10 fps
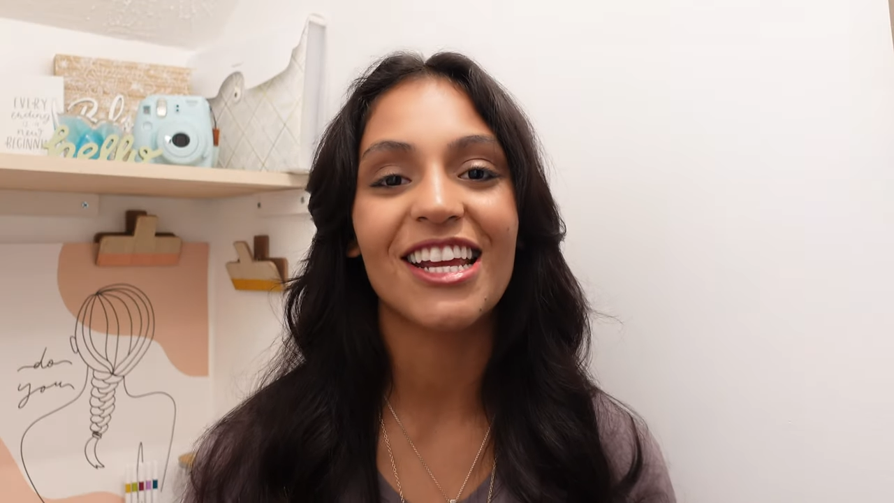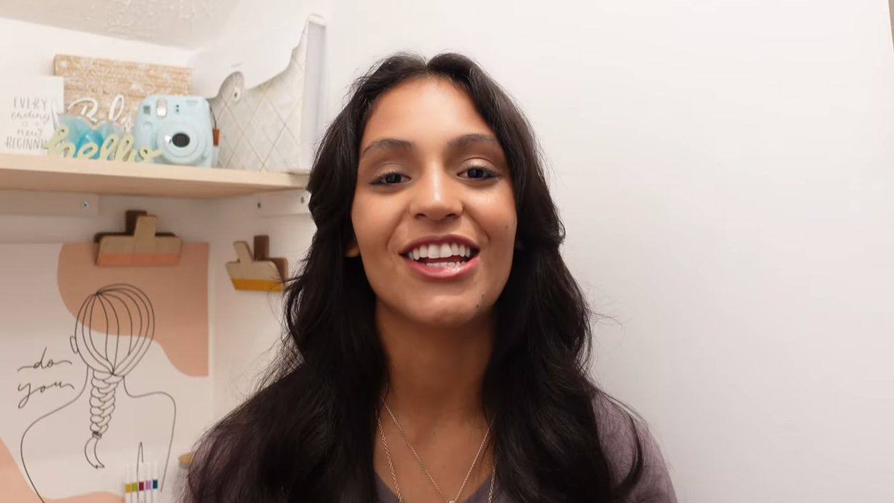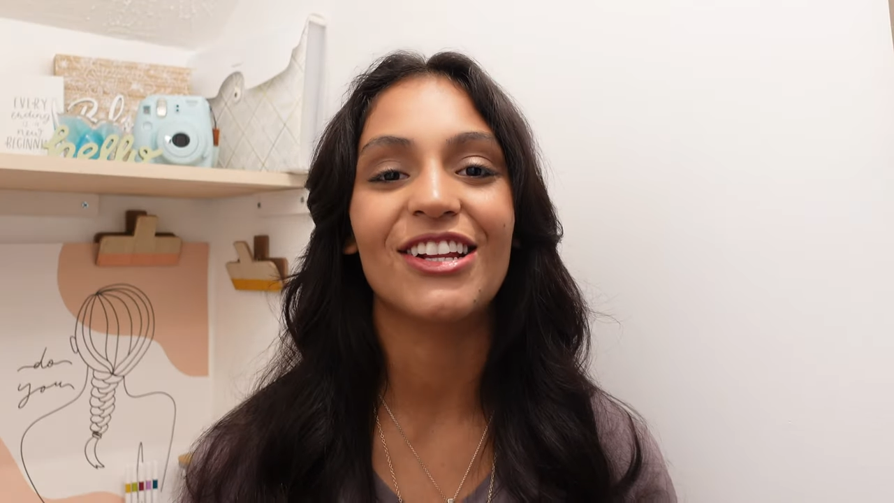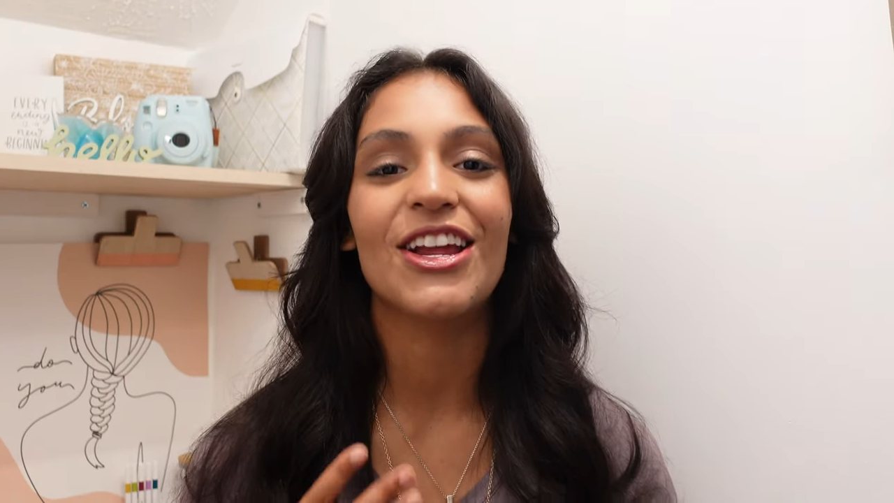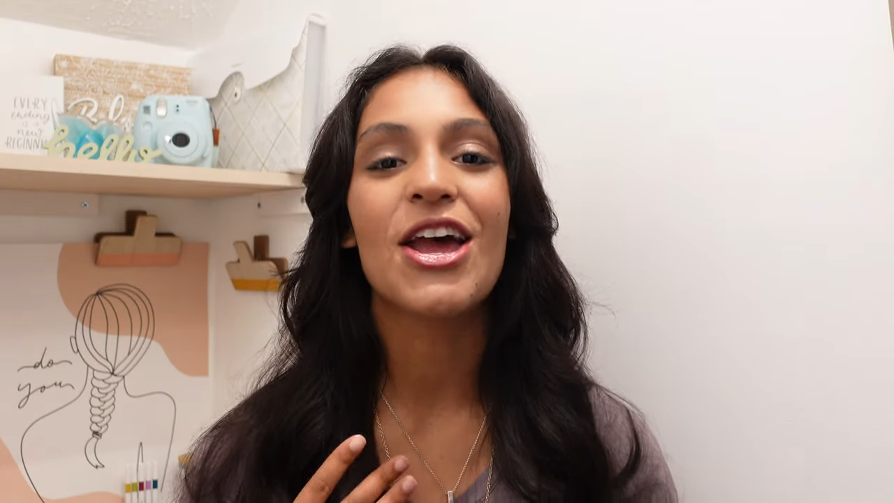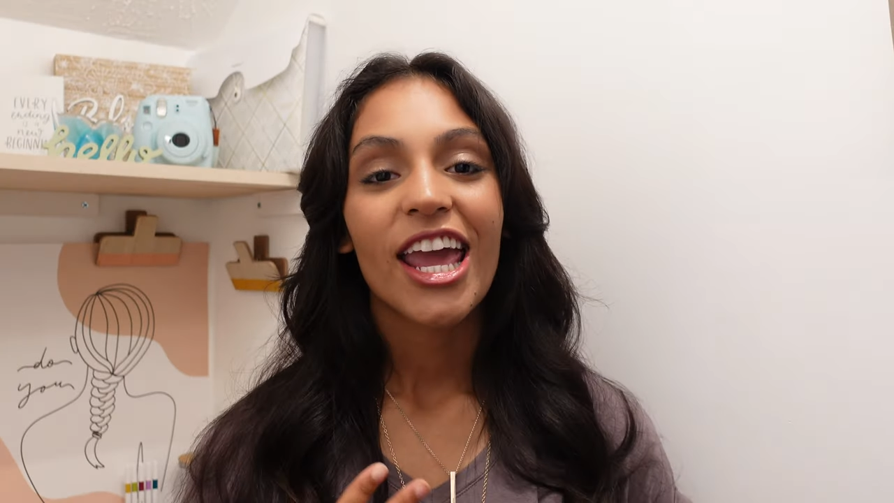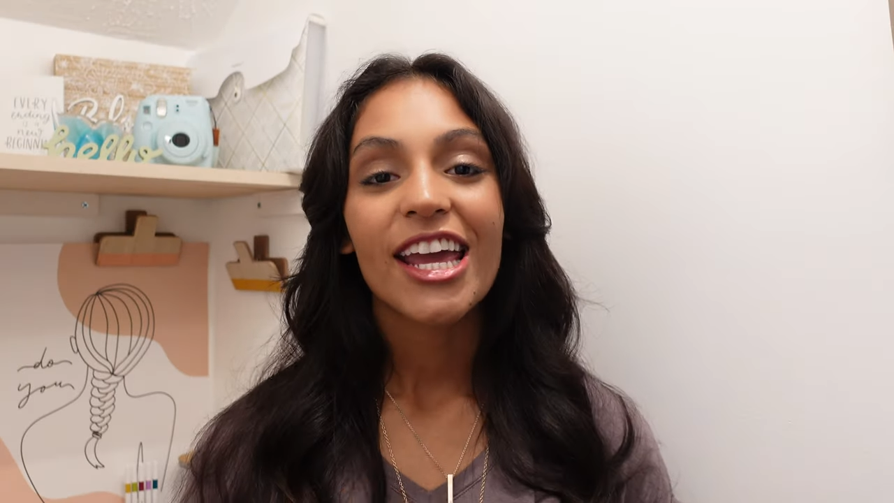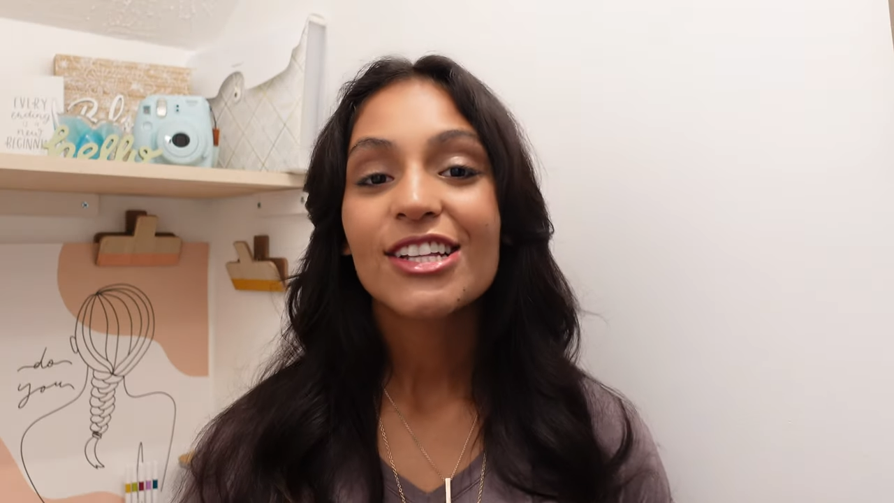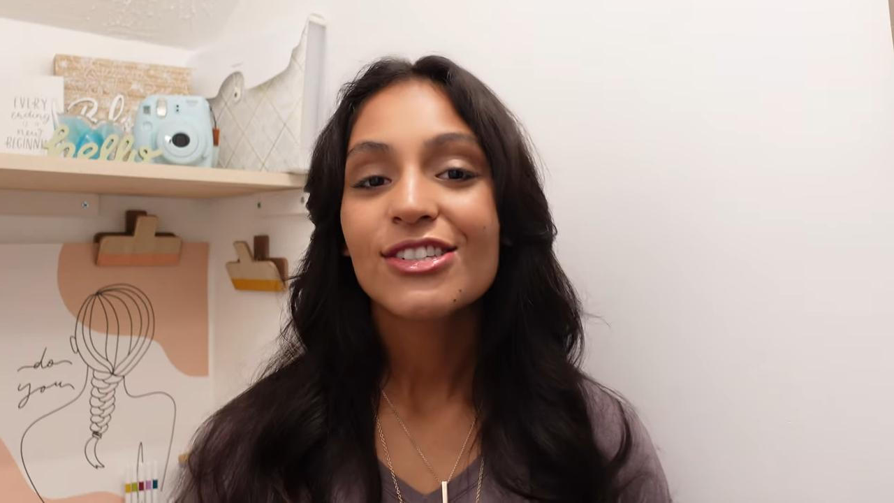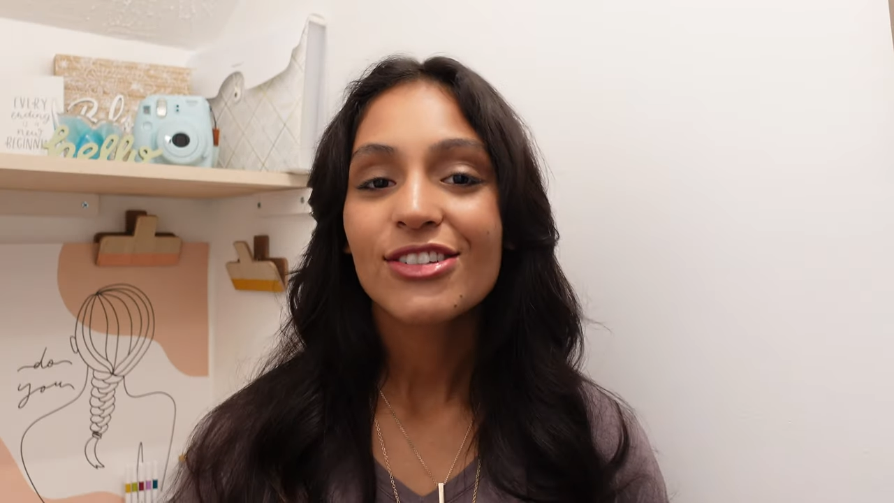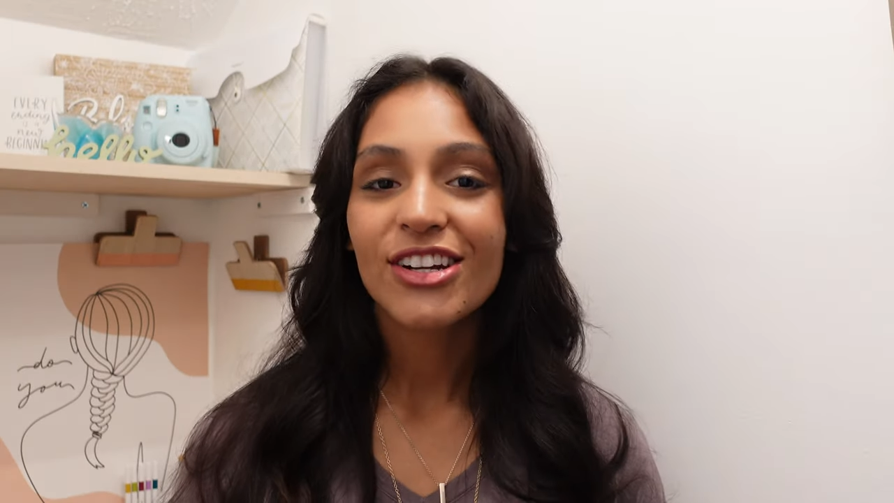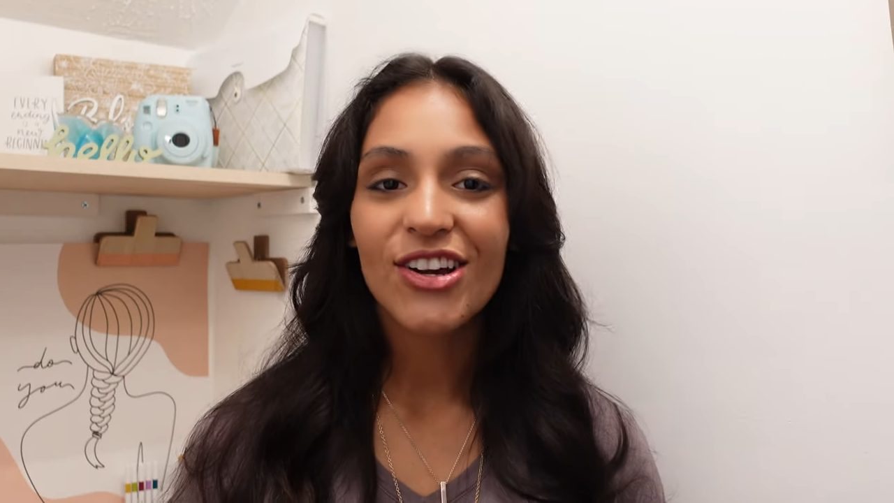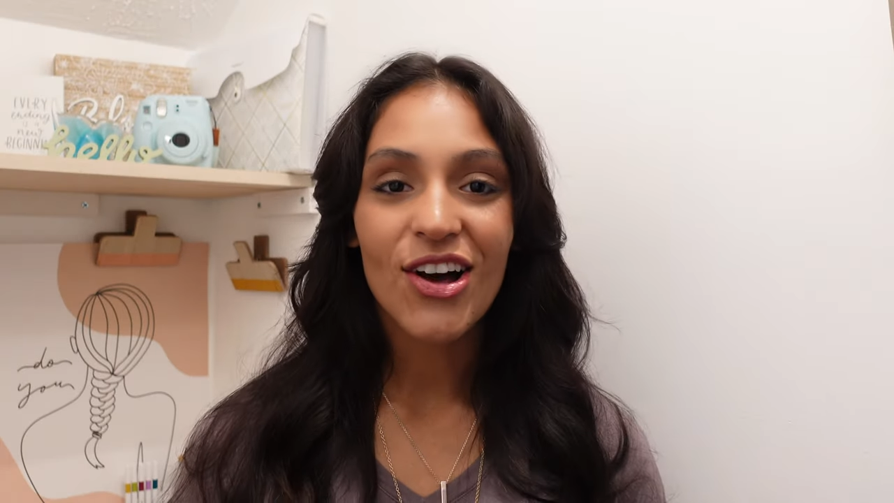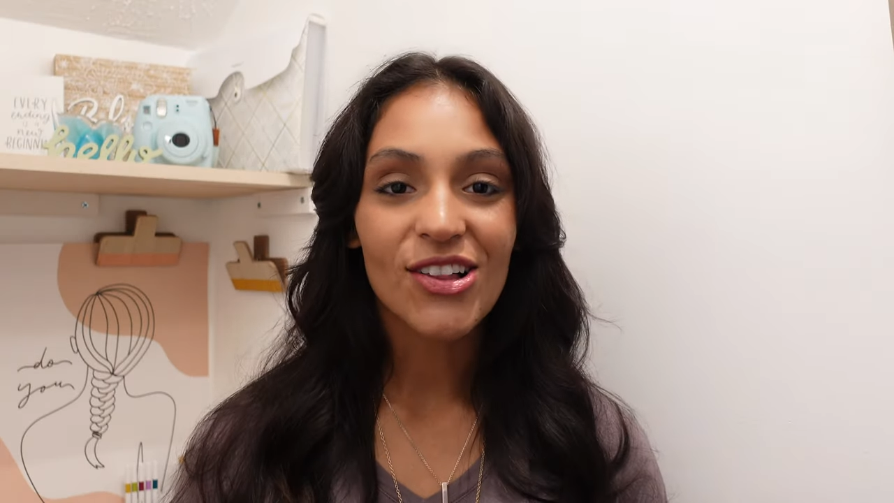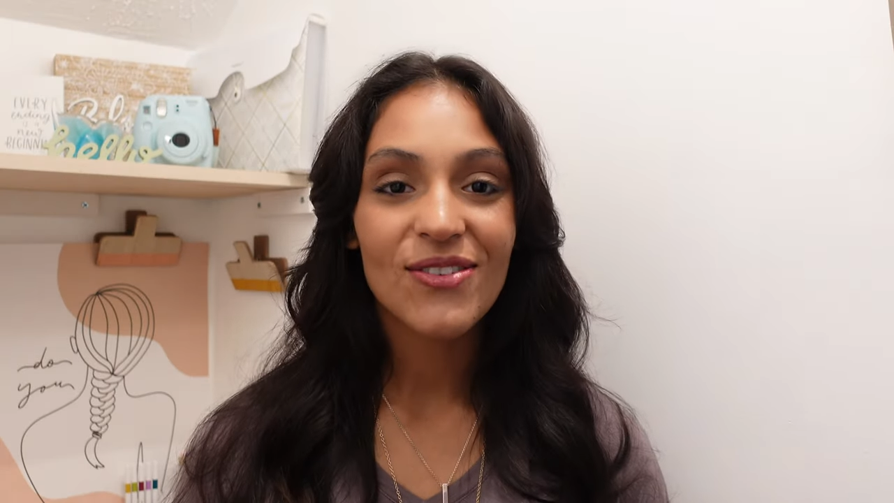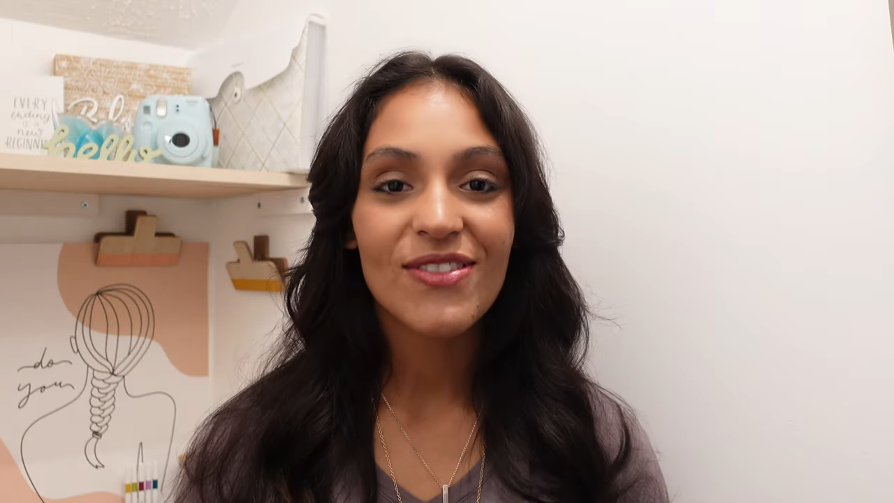and answering all